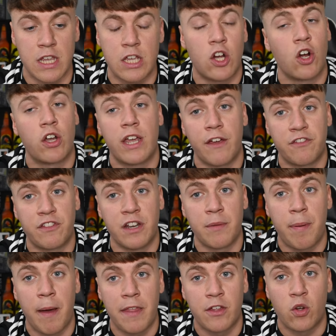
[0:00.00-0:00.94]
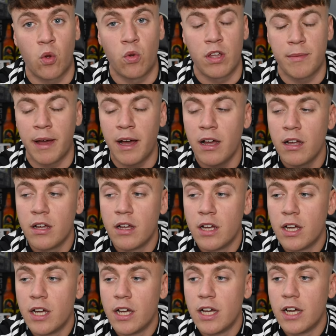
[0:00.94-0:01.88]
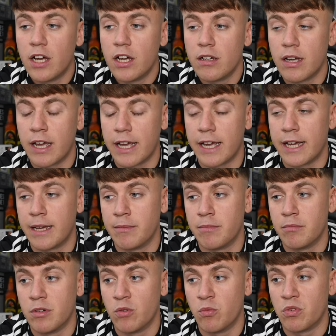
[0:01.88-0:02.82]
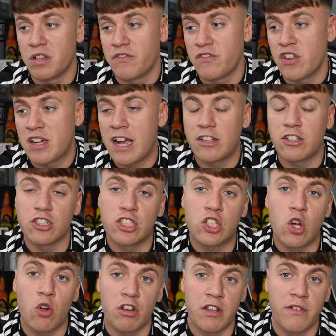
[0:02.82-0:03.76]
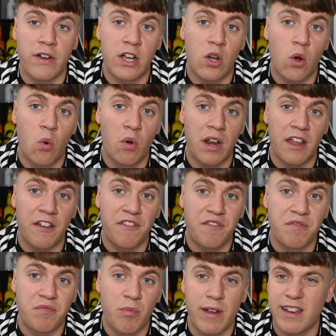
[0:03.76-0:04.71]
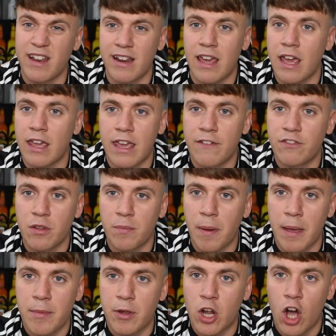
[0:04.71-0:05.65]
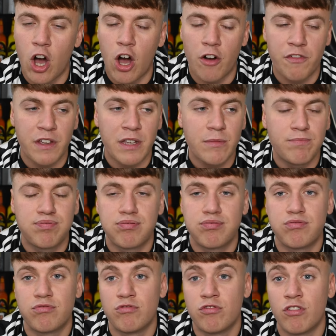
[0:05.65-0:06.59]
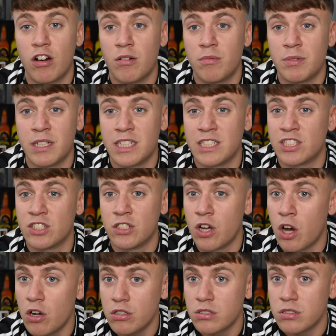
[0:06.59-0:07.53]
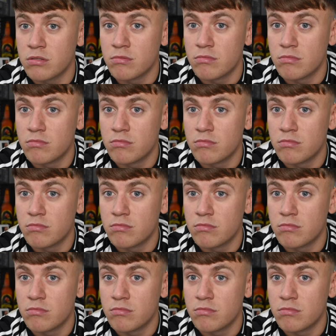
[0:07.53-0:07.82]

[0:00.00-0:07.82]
he got gifted it by the goalkeeper. Would have Newcastle scored another goal if we didn't get gifted by McCarthy? Probably not.